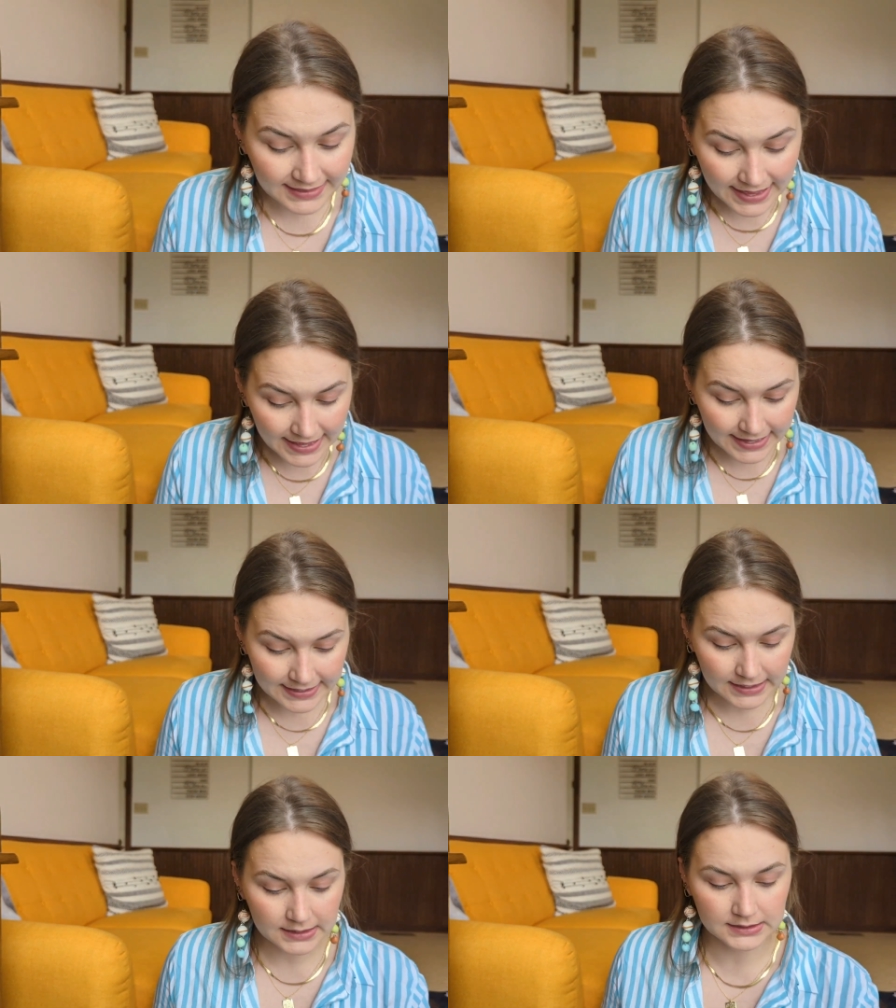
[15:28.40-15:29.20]

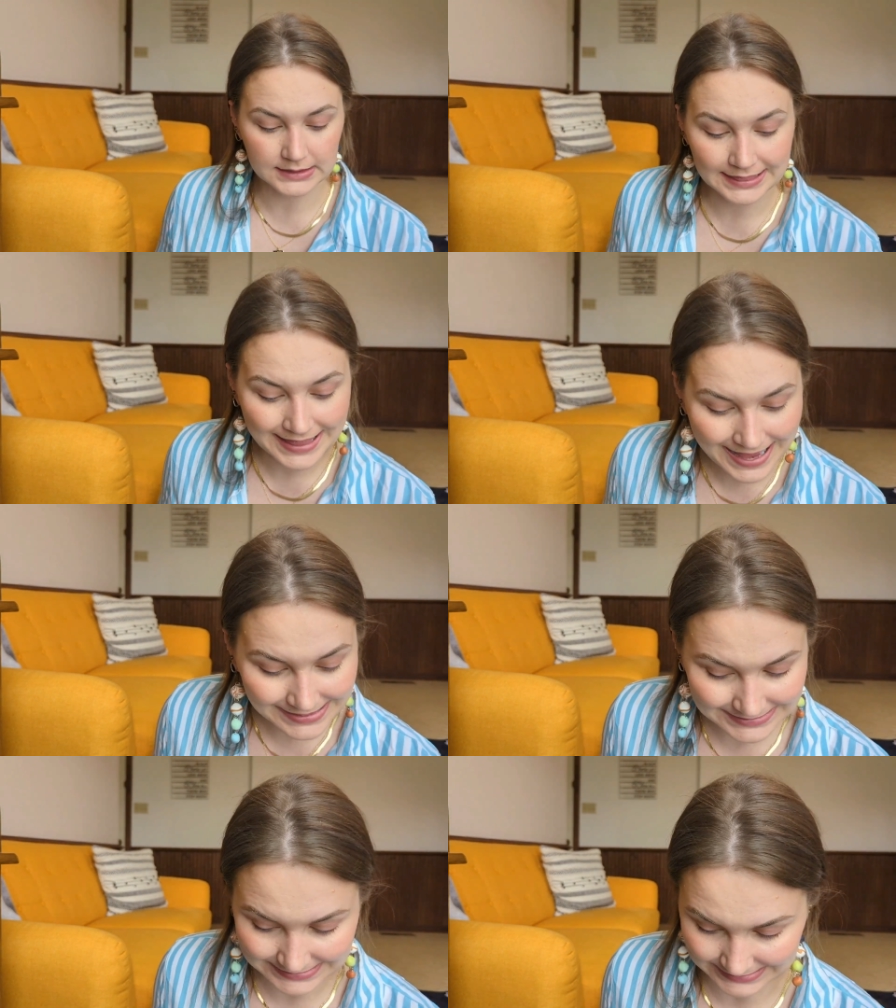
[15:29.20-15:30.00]
Then
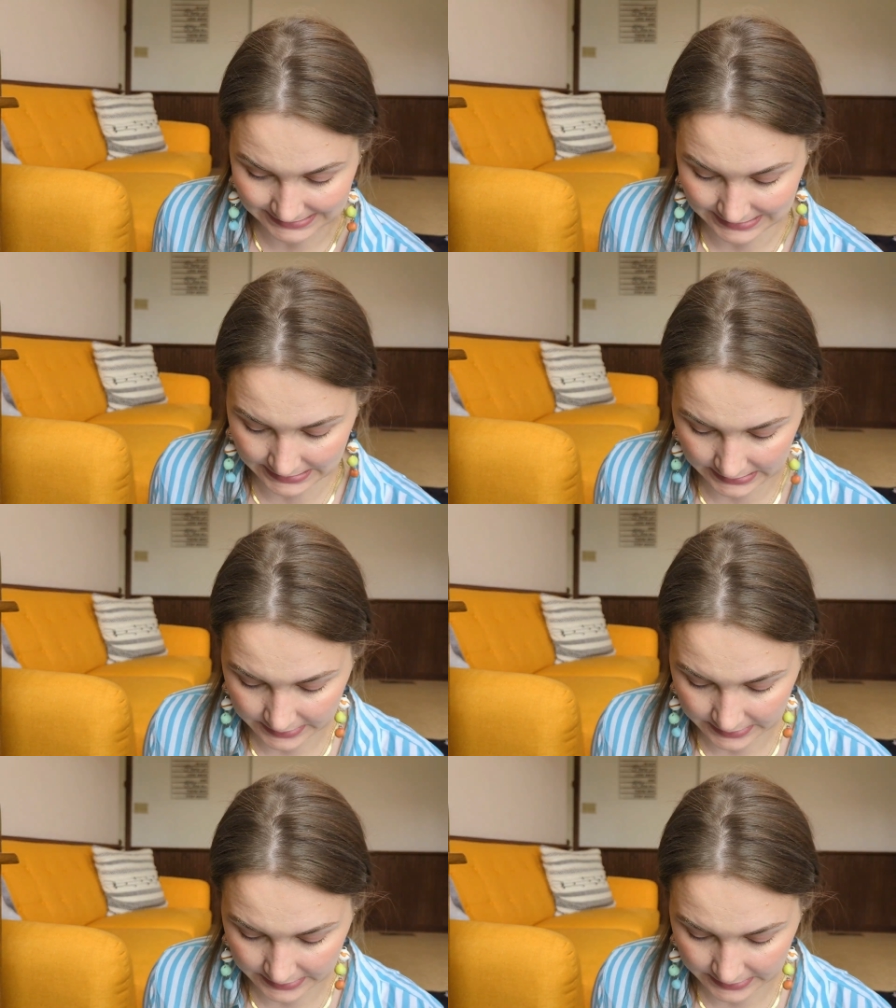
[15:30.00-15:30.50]
lastly,